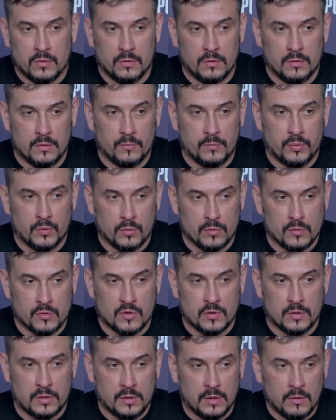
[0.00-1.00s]
big
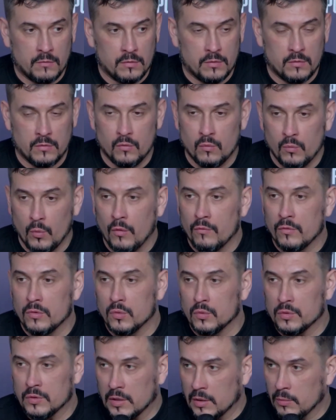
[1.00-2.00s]
platforms
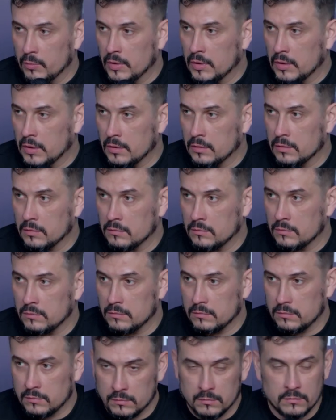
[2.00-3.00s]
to give
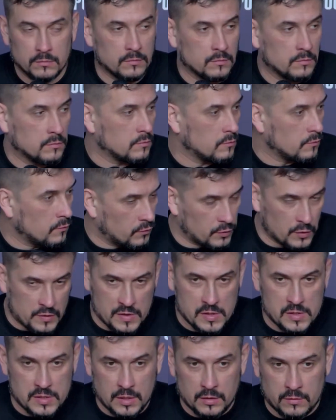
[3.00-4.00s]
publicity to
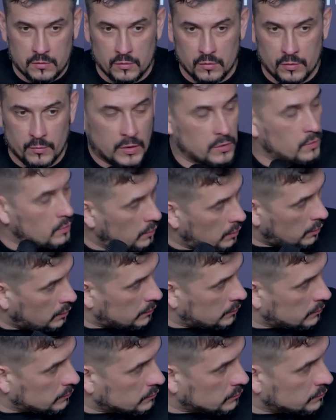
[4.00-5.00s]
those terrible